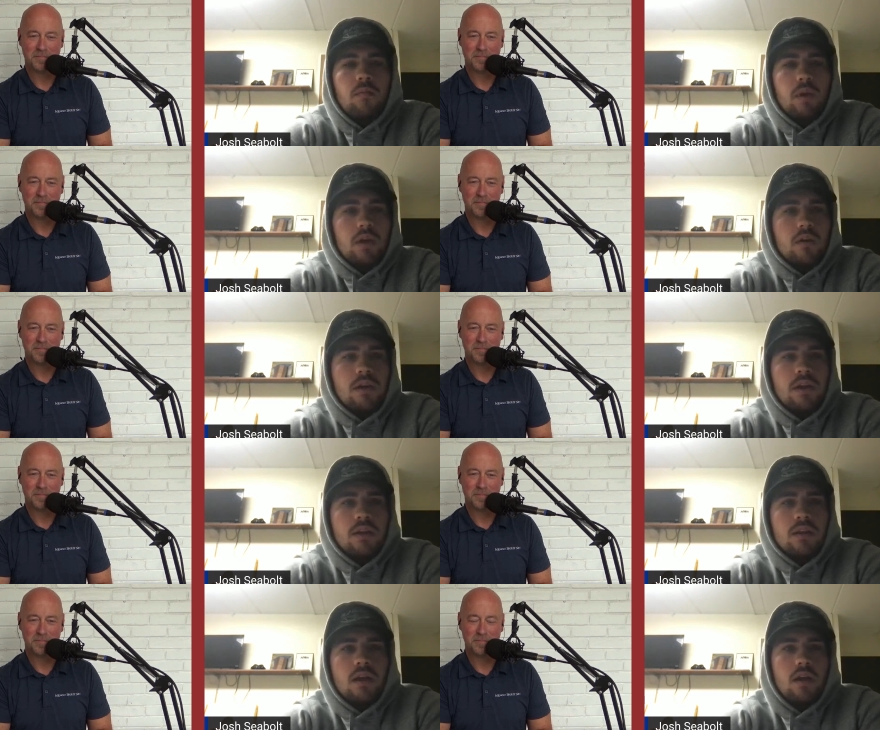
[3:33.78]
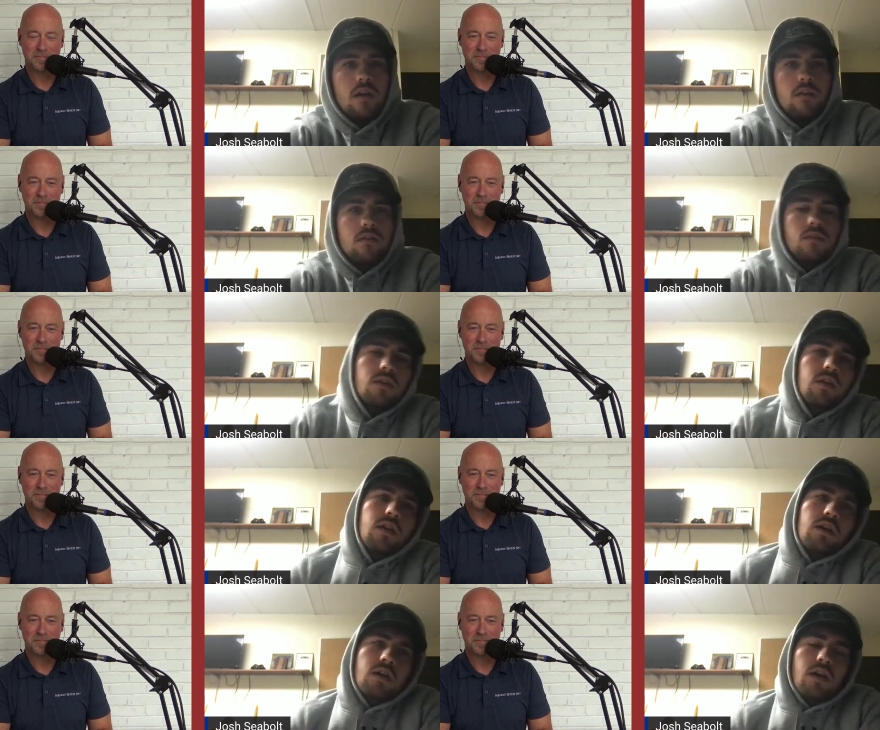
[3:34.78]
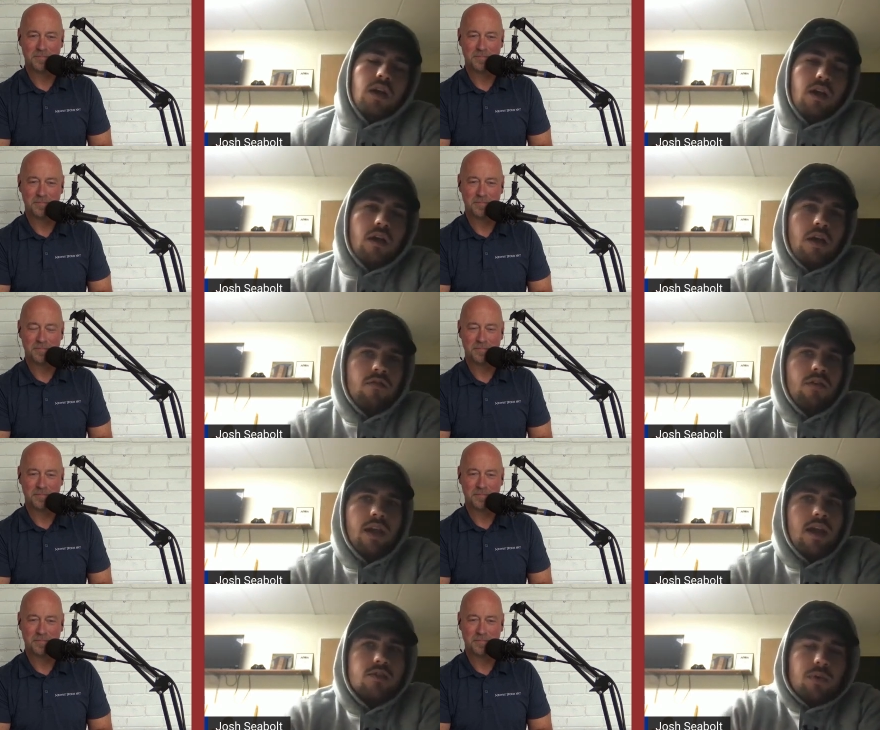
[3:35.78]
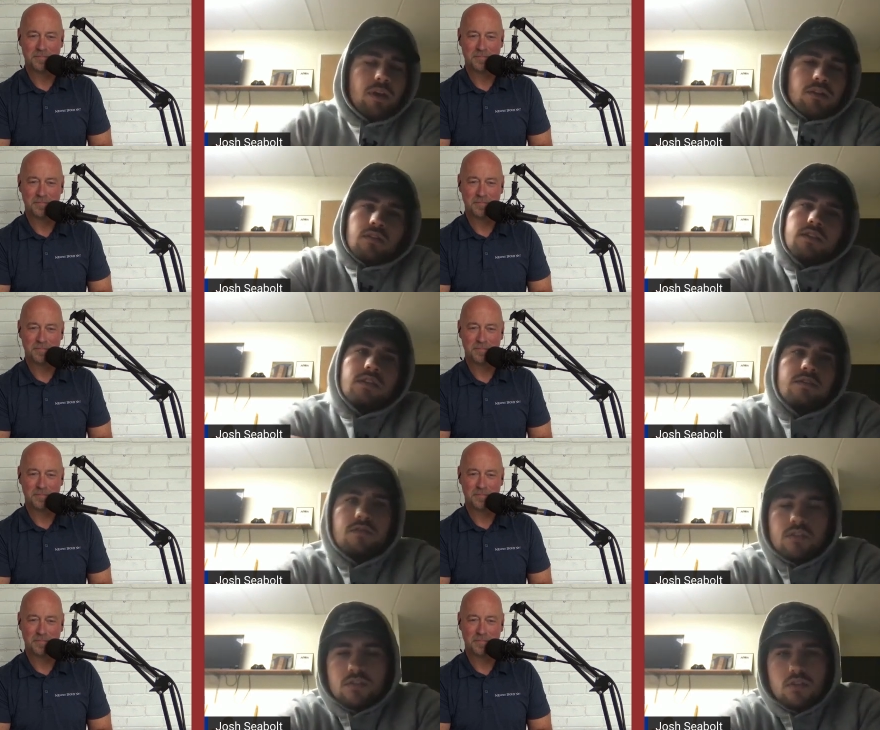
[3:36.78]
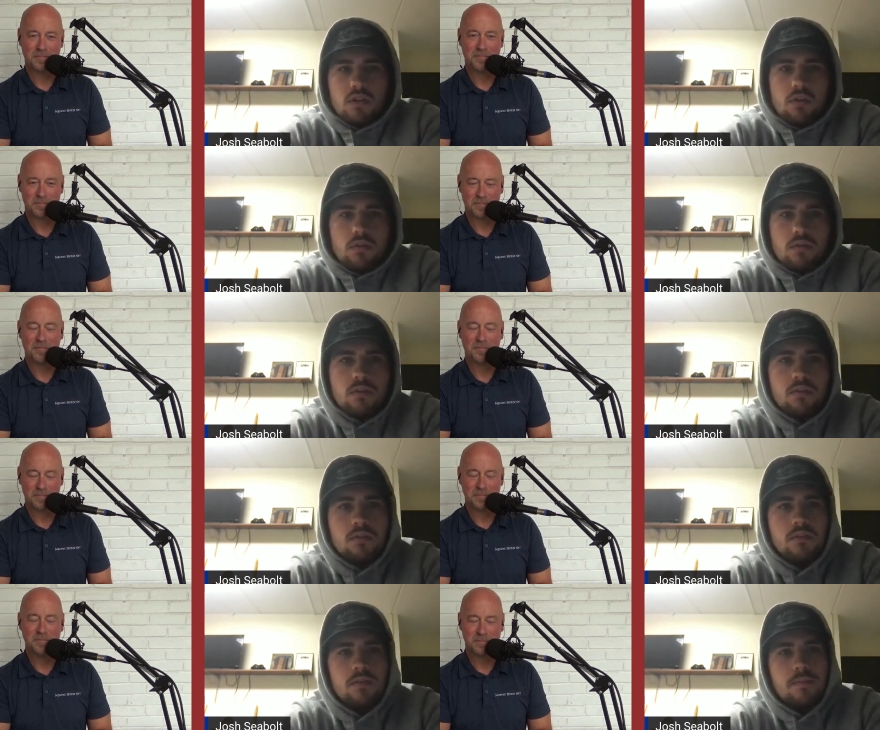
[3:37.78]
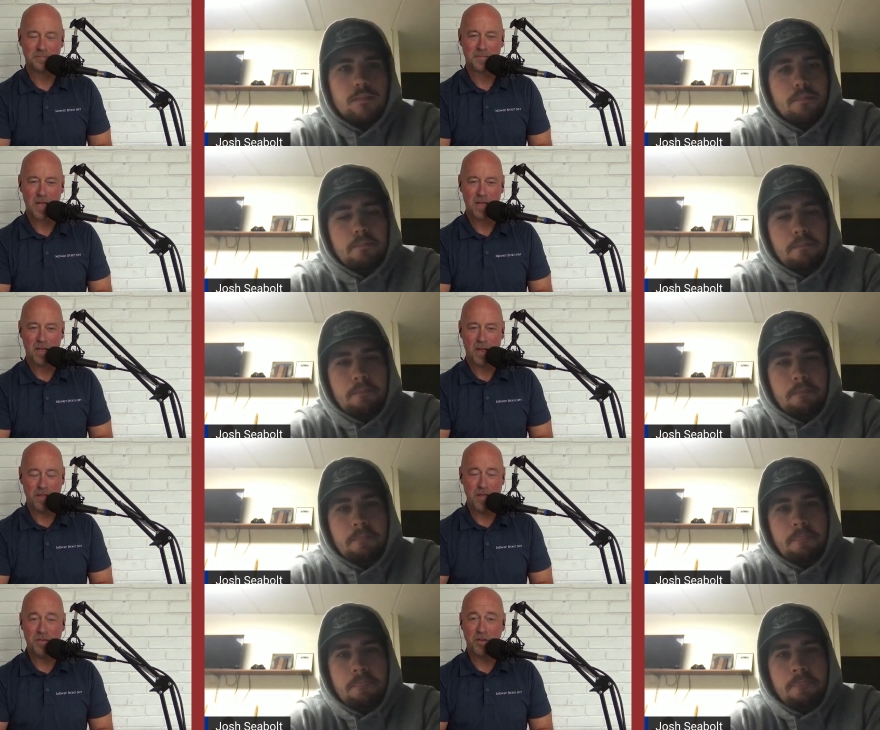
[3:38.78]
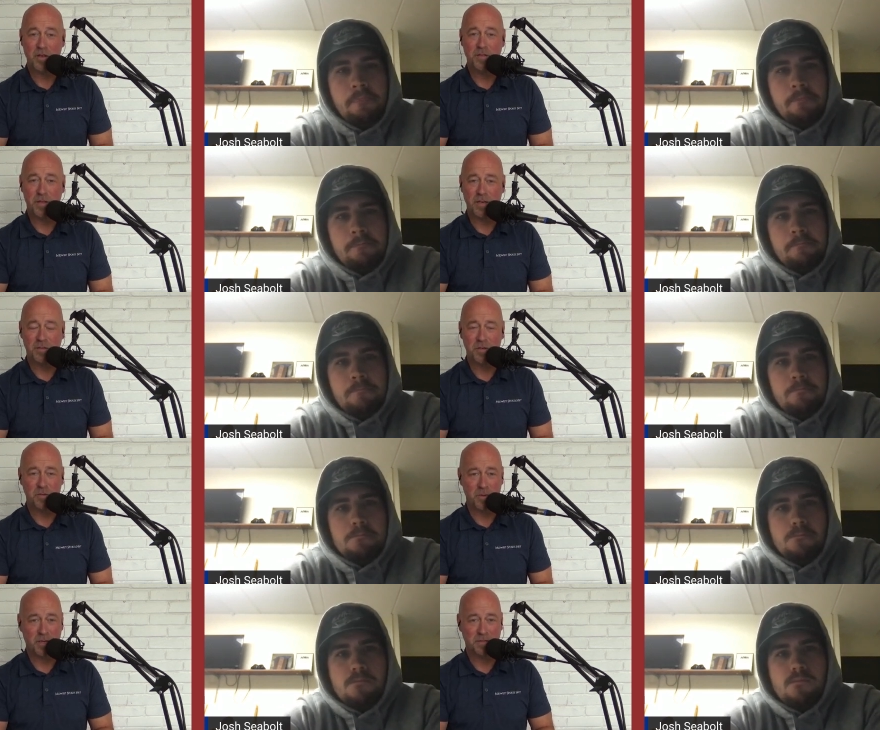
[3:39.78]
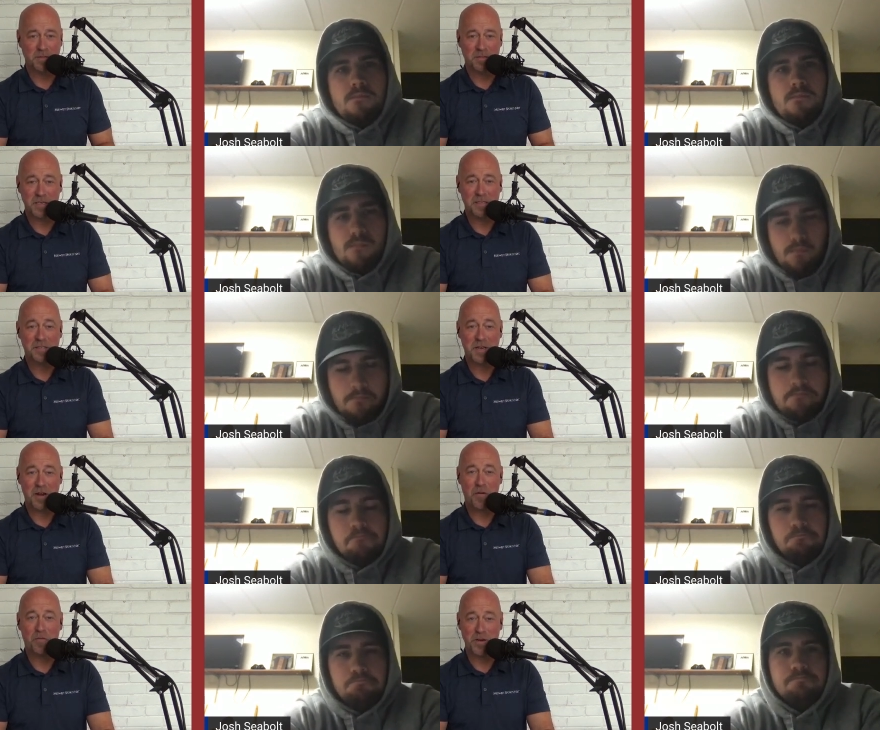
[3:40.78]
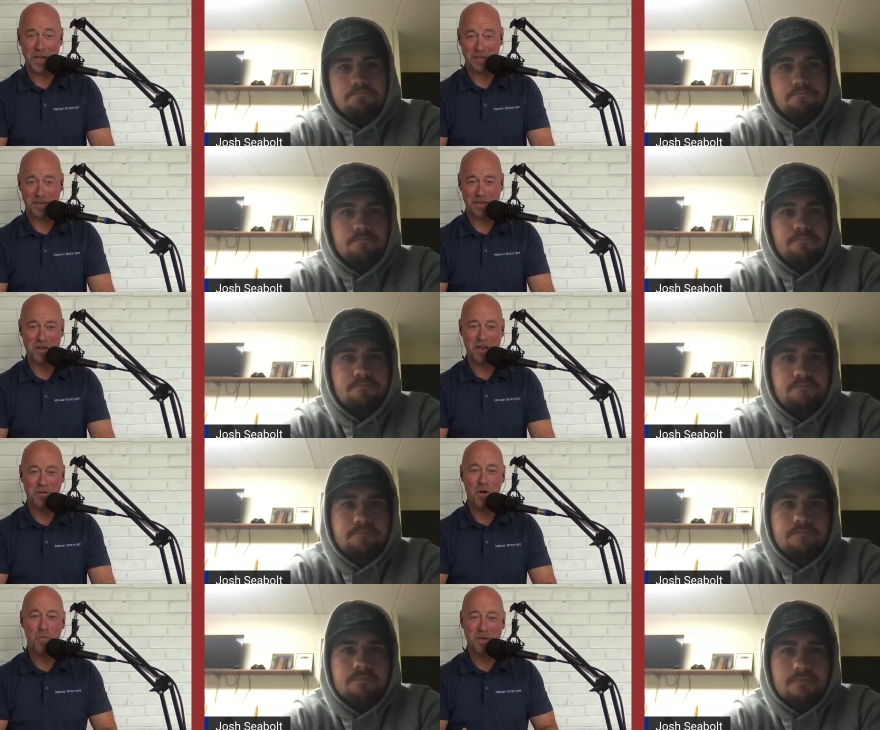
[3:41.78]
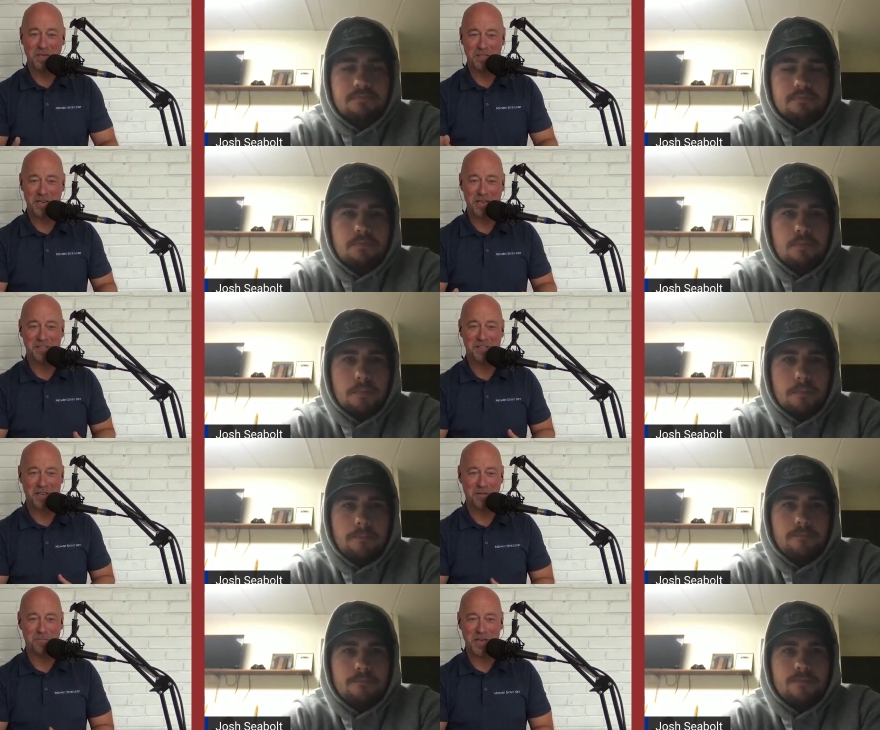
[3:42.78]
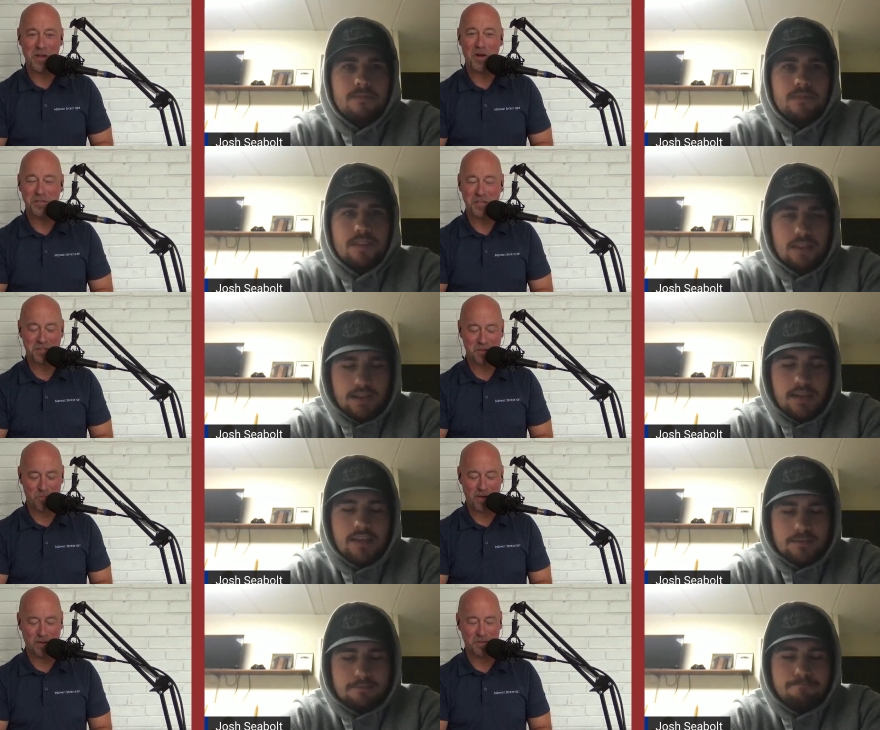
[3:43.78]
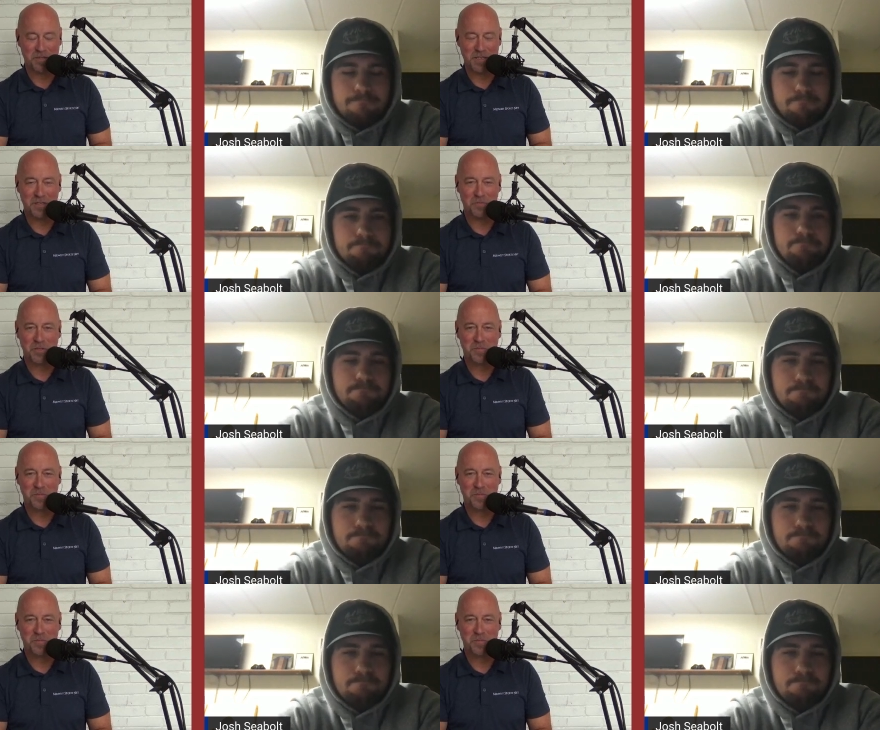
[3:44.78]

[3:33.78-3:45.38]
Speaker 1: and better at uh, every aspect of this defense. So
Speaker 2: and that's a good thing too because the season's not over yet and, and you hope it extends uh, beyond just the regular season we're